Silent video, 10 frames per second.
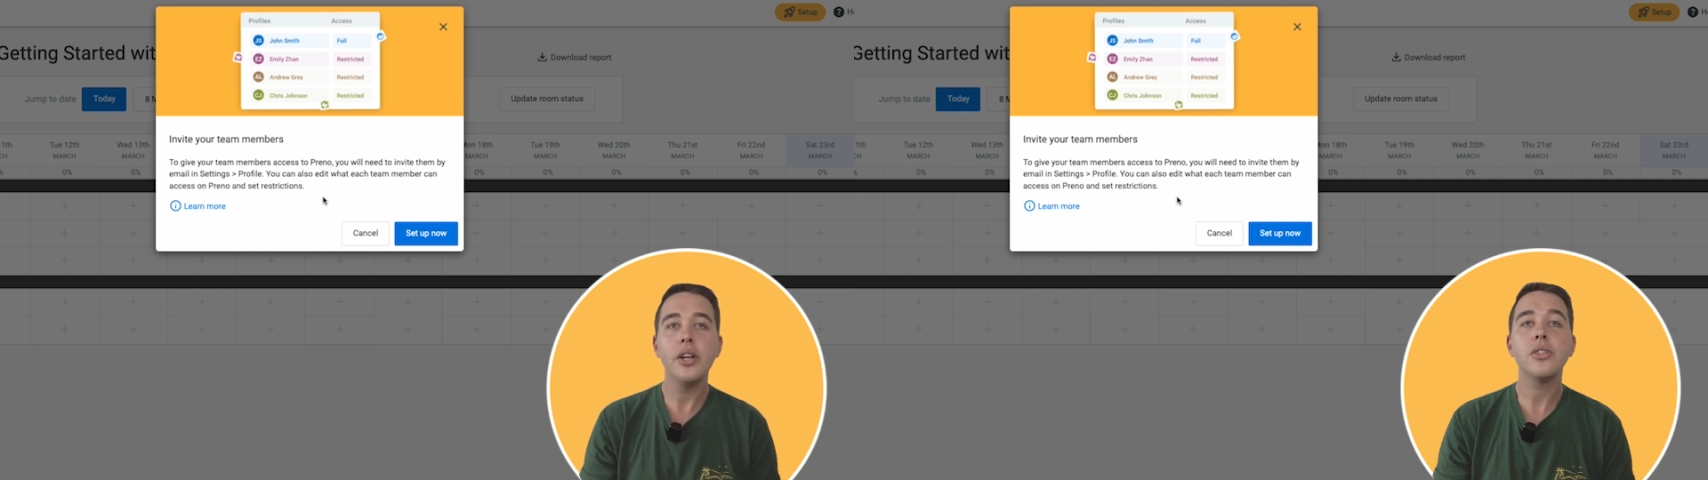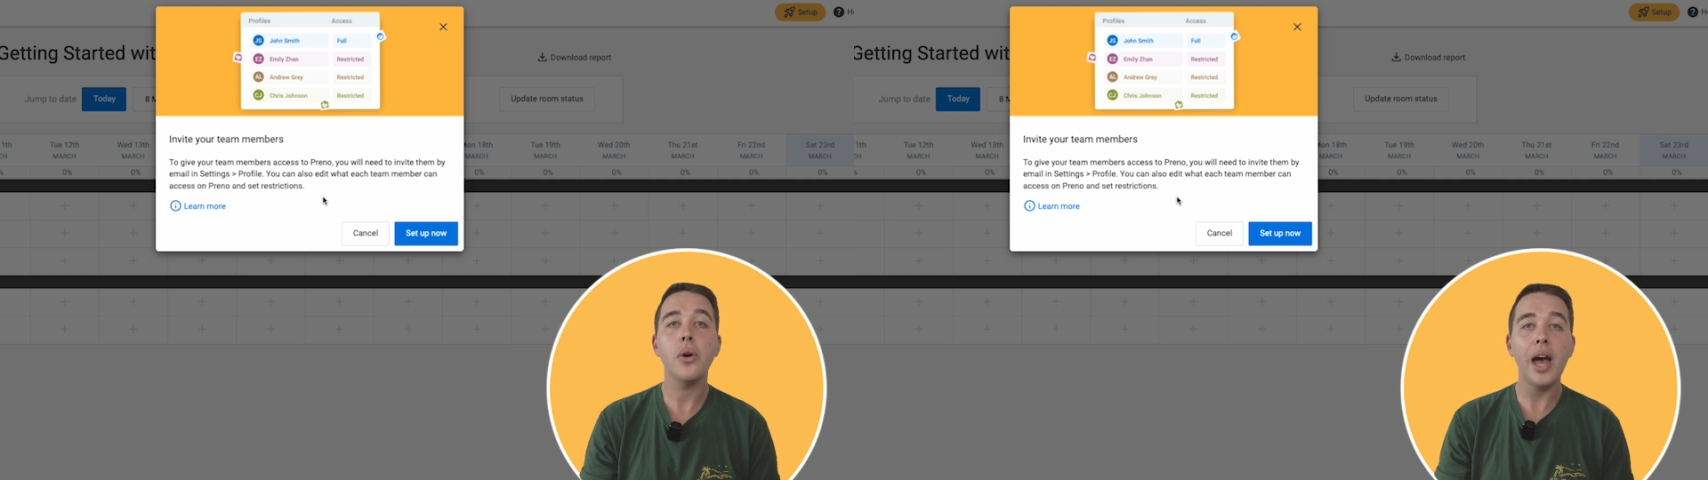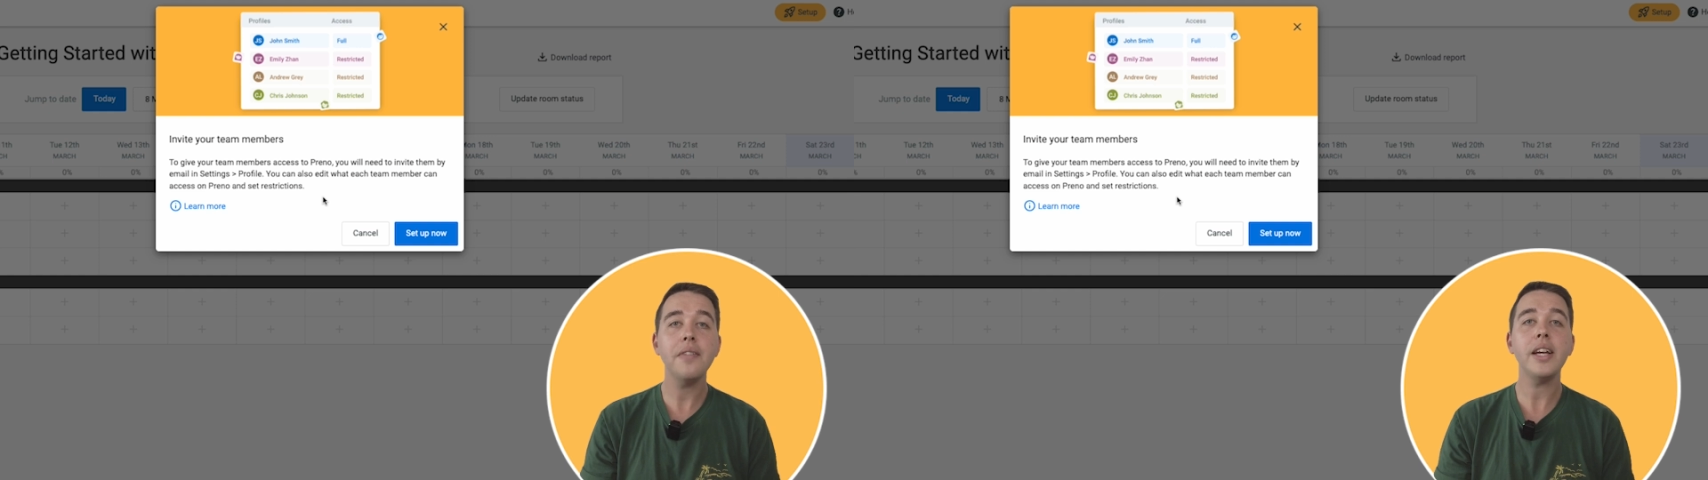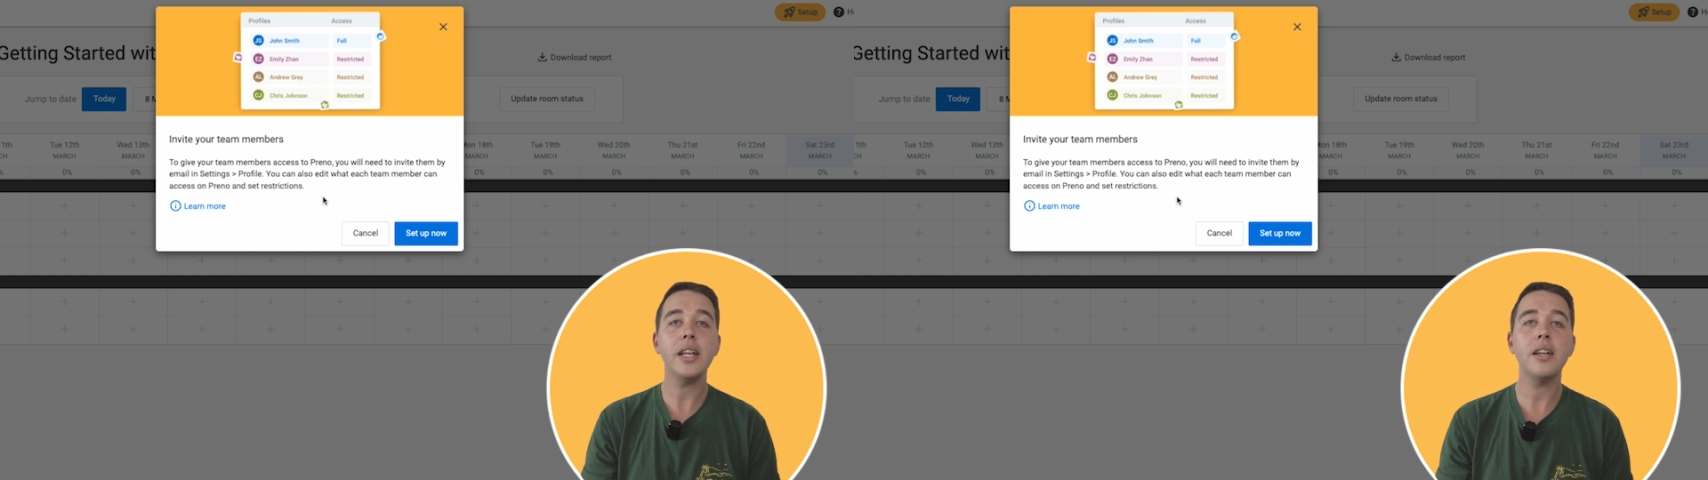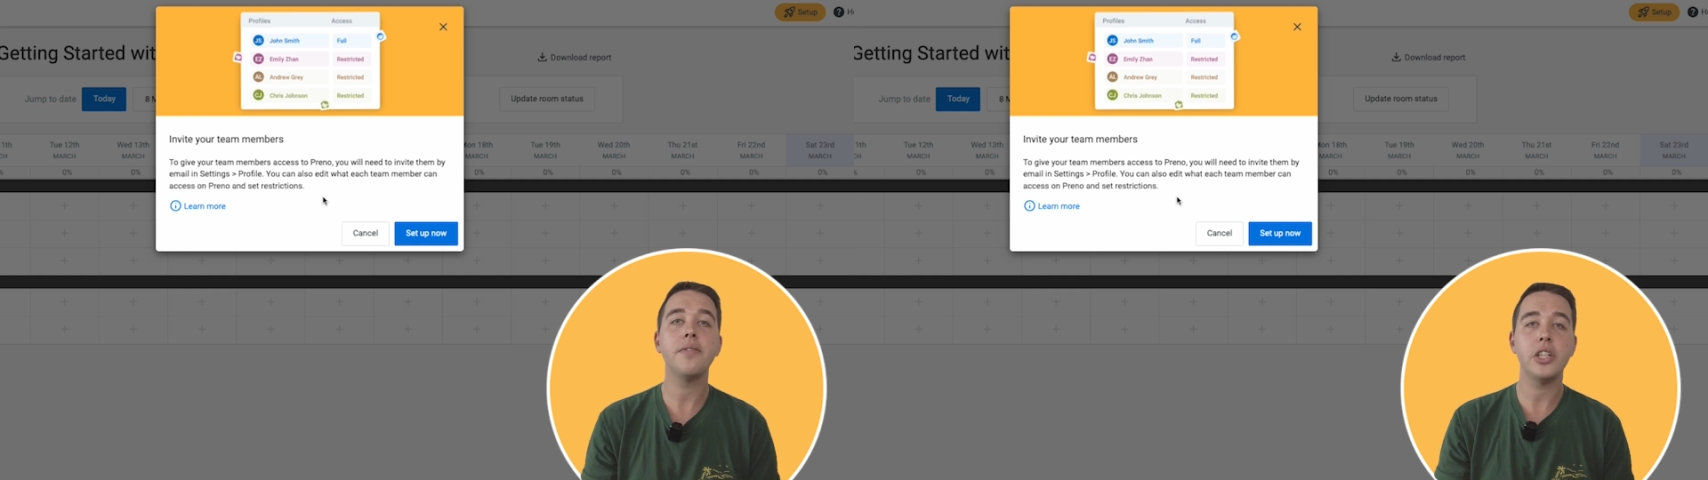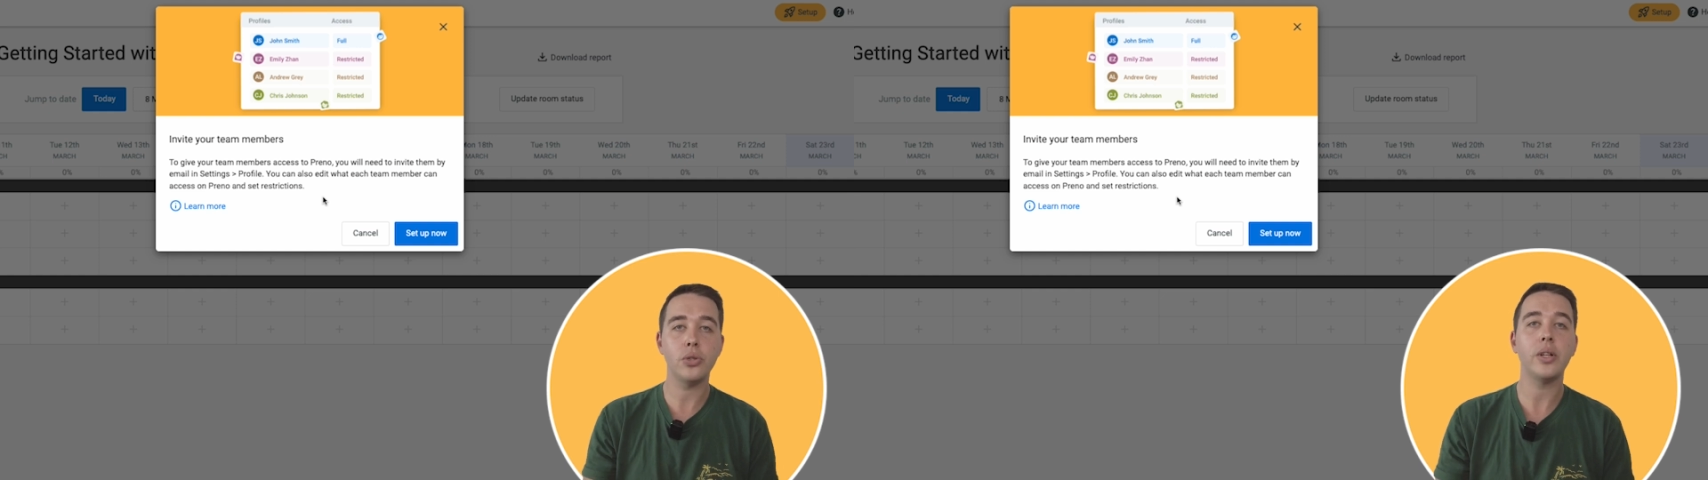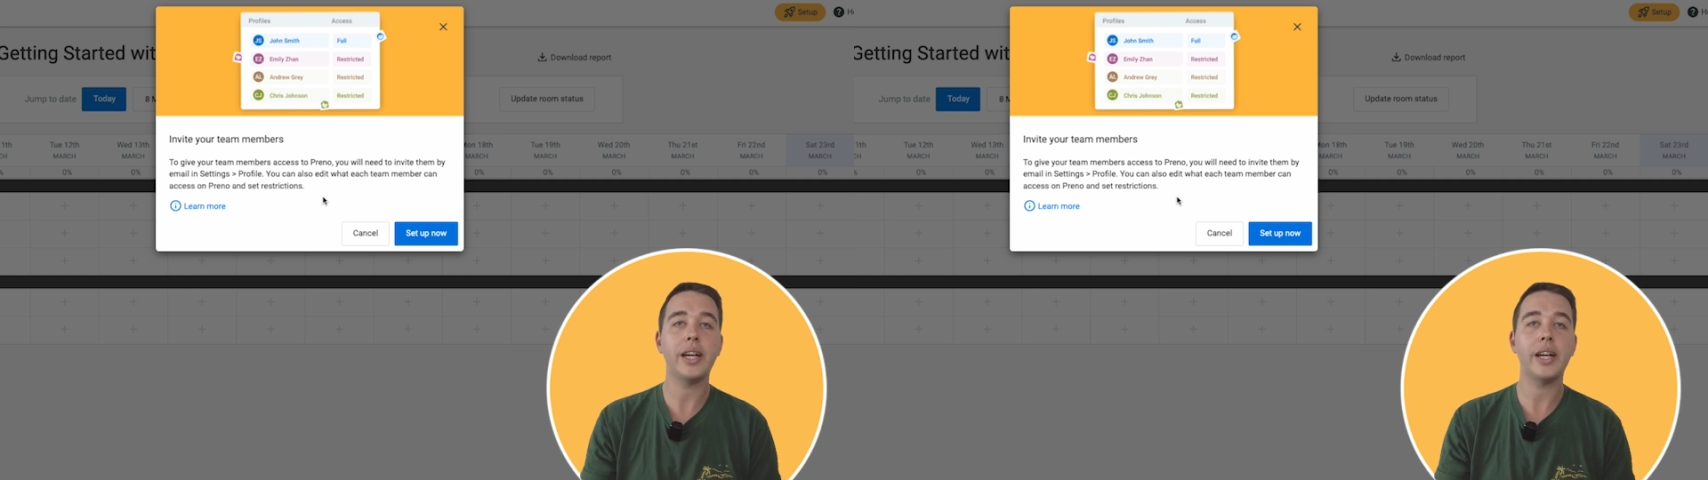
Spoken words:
so having individual